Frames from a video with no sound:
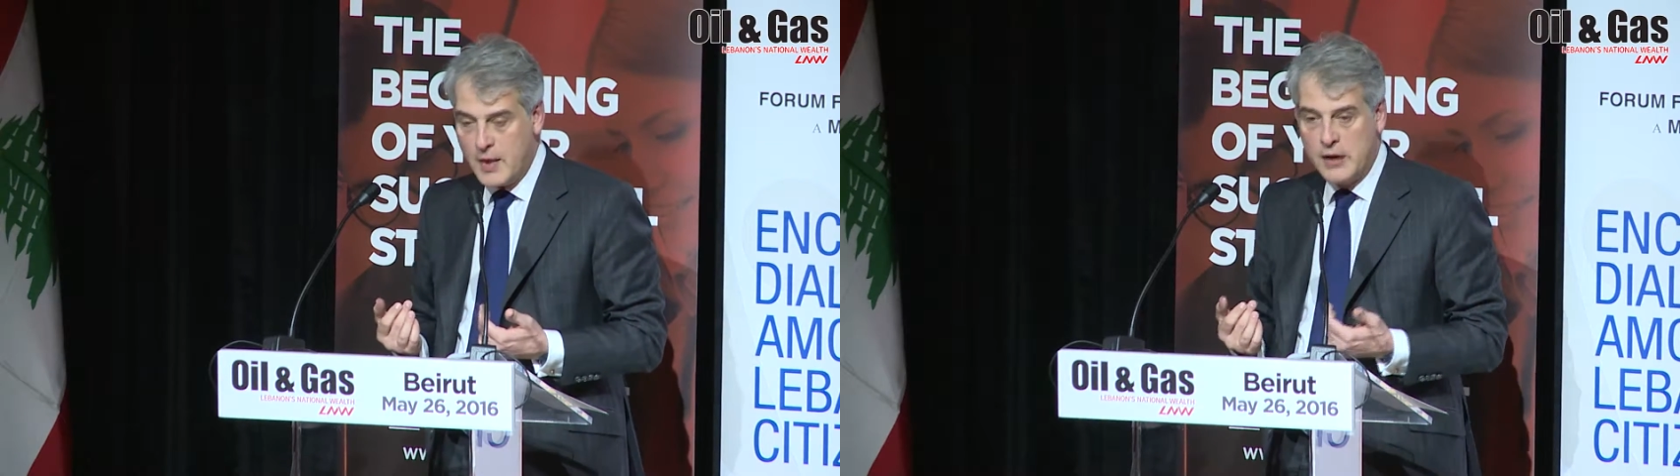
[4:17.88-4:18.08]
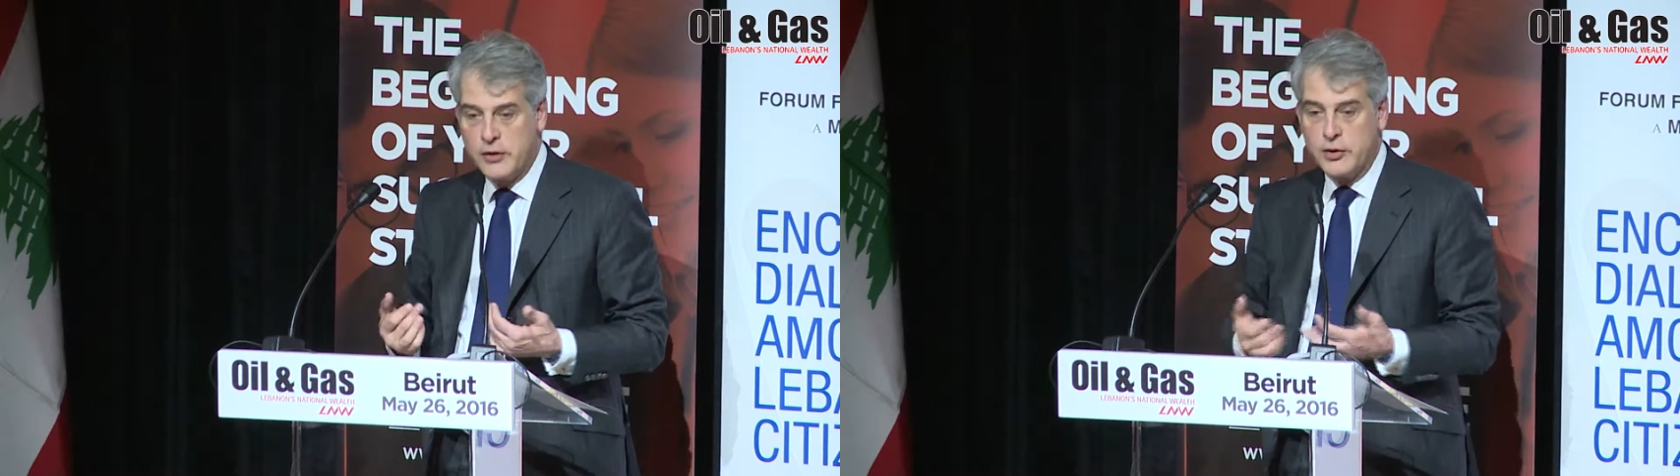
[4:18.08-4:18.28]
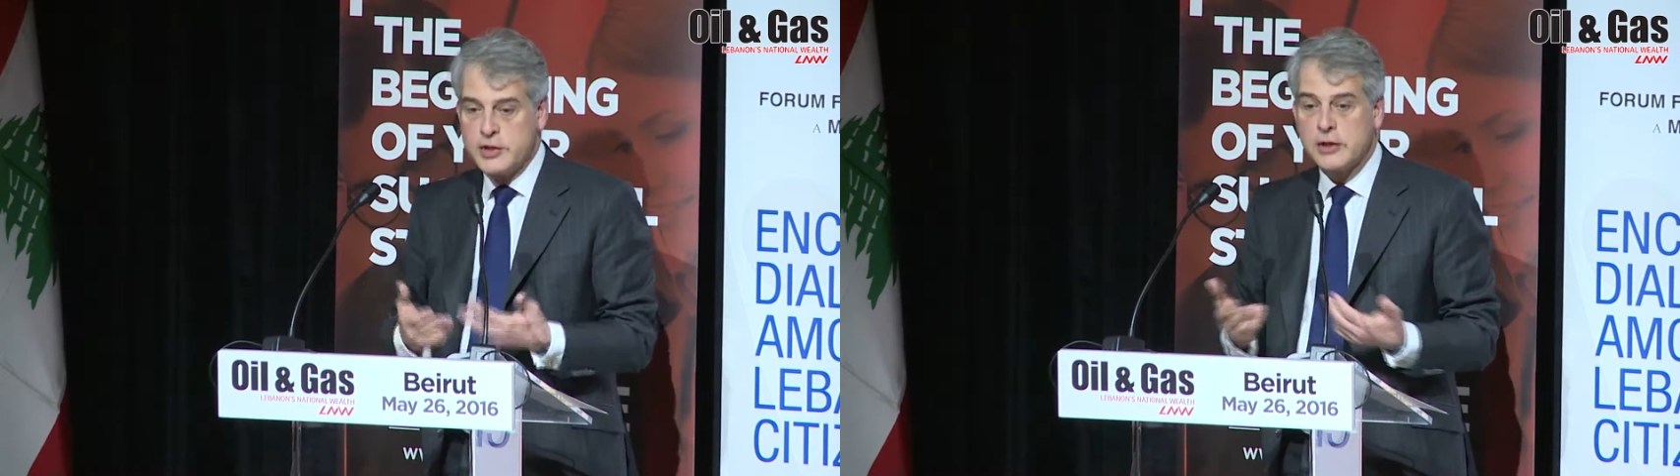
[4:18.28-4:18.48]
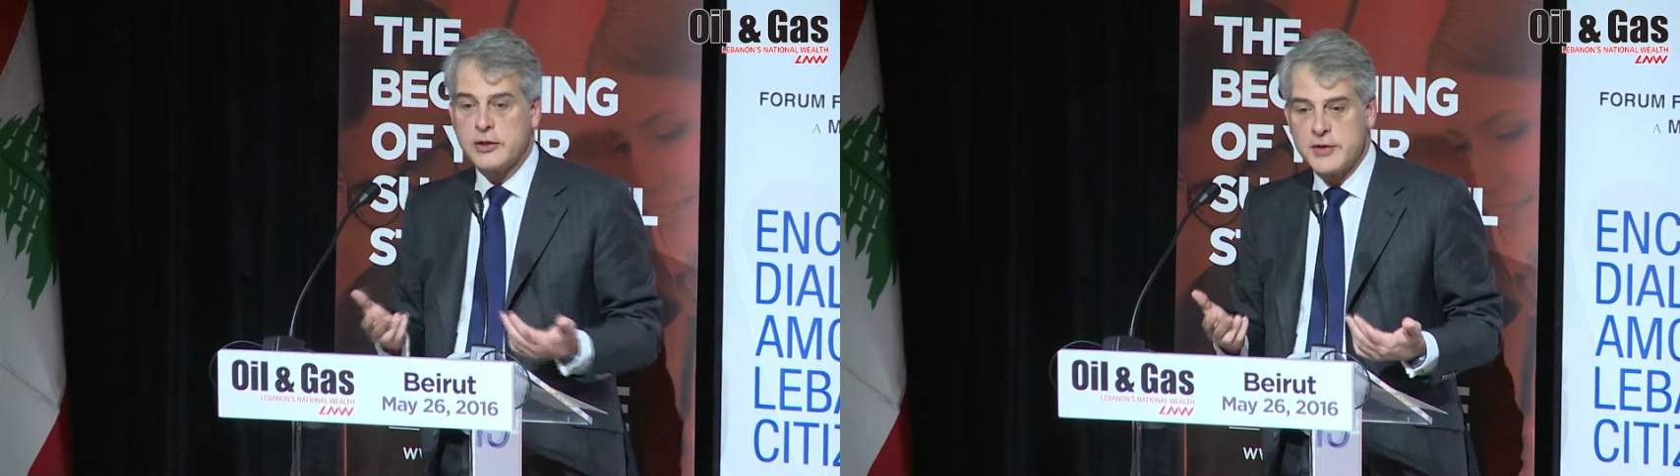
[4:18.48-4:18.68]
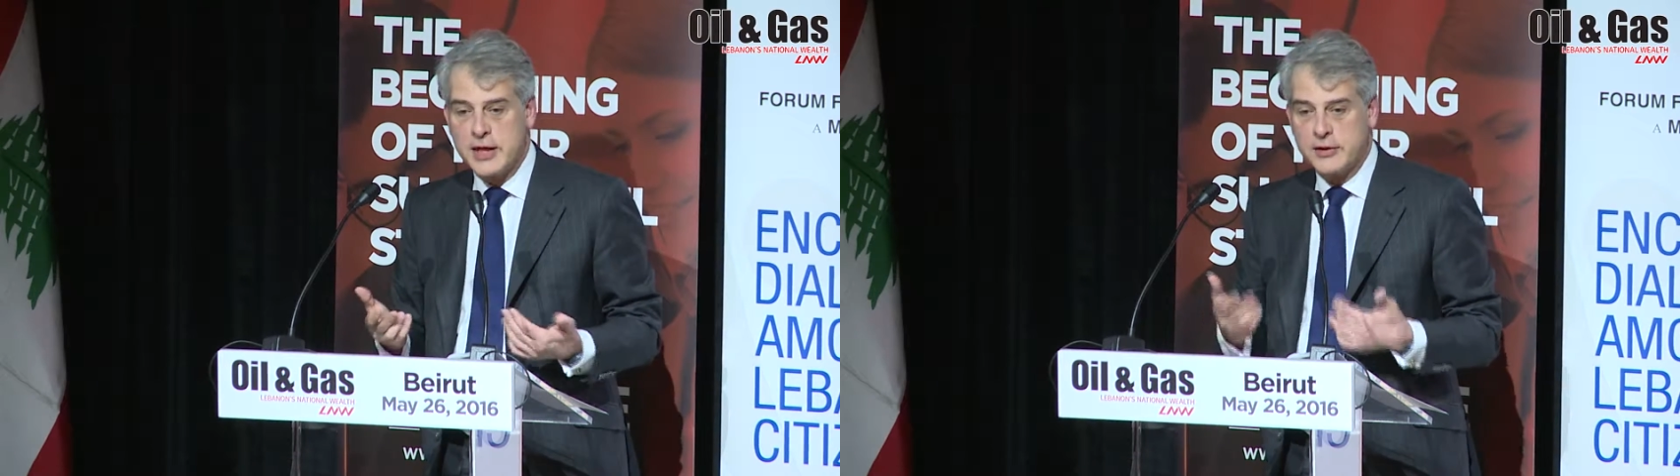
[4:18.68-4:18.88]
The result
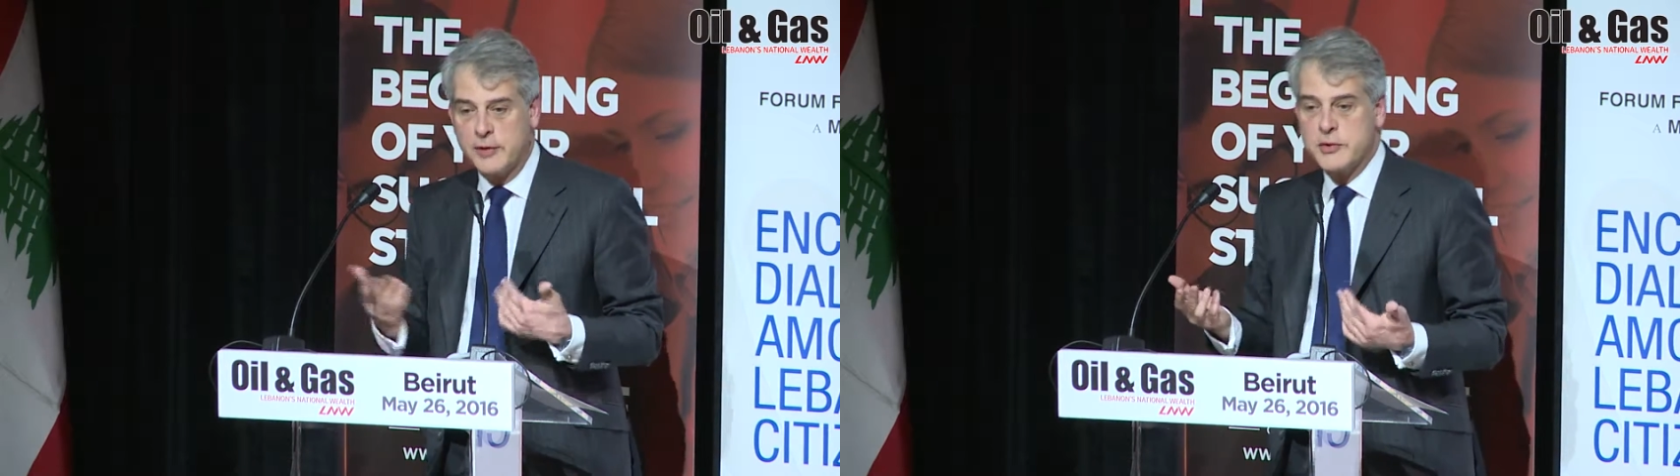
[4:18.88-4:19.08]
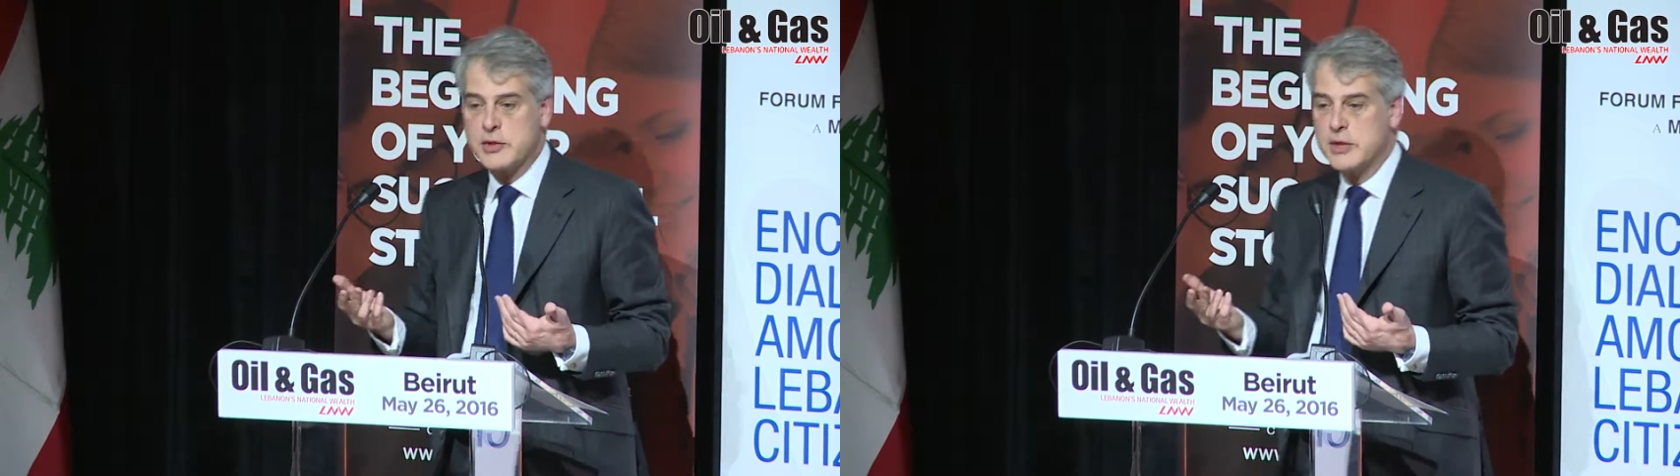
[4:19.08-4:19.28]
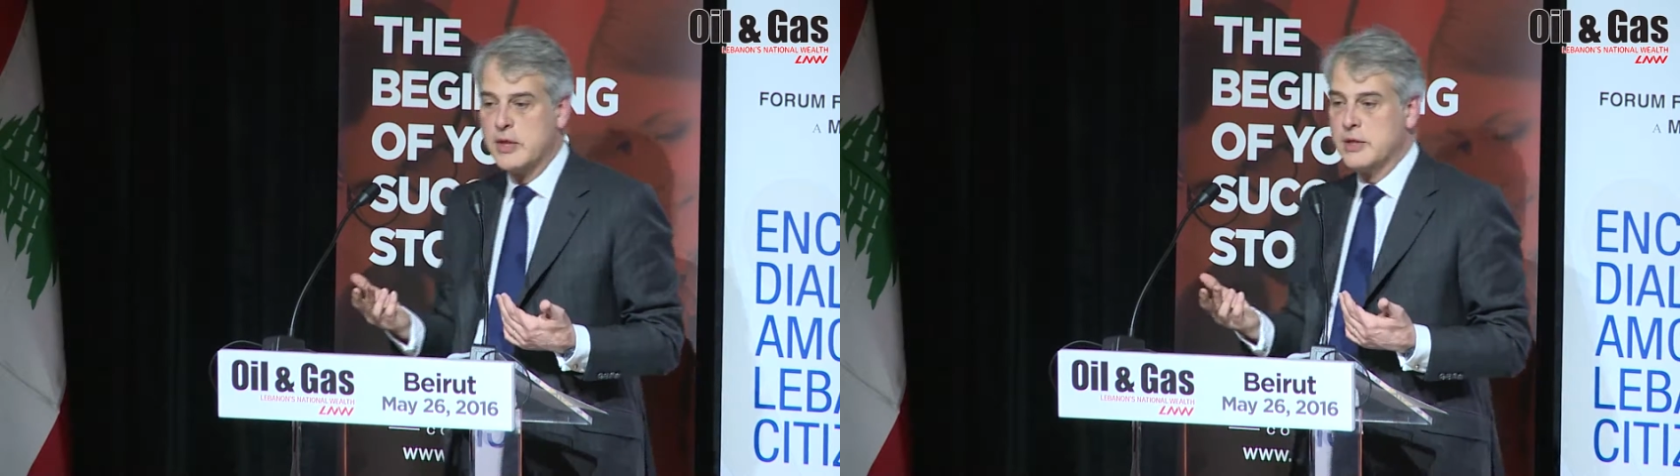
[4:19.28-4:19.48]
of that, obviously,